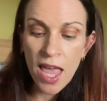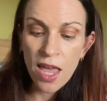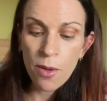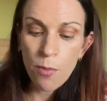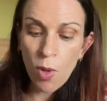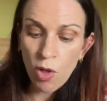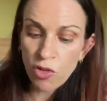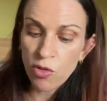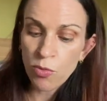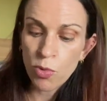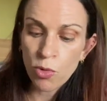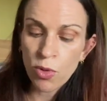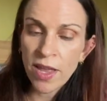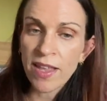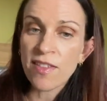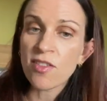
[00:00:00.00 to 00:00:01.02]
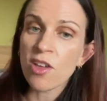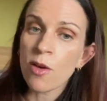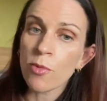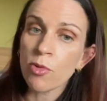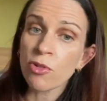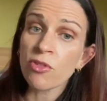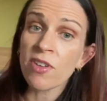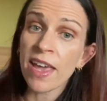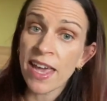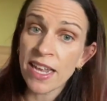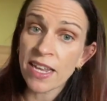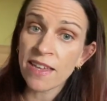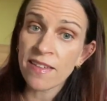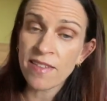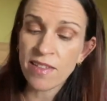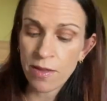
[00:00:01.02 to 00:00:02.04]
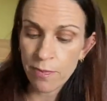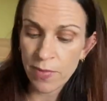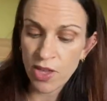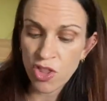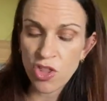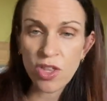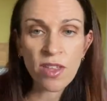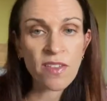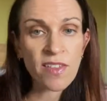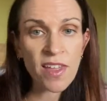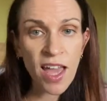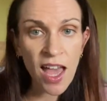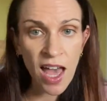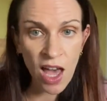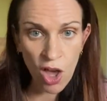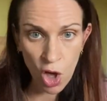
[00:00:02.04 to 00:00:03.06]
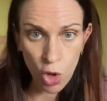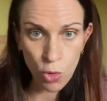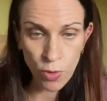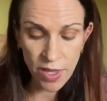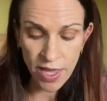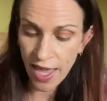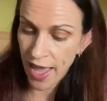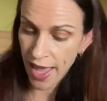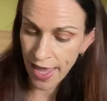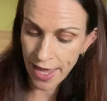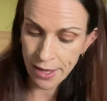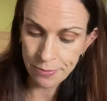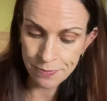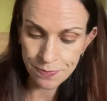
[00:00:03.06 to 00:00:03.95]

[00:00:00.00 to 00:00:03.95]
Multiple and simultaneous submissions are okay.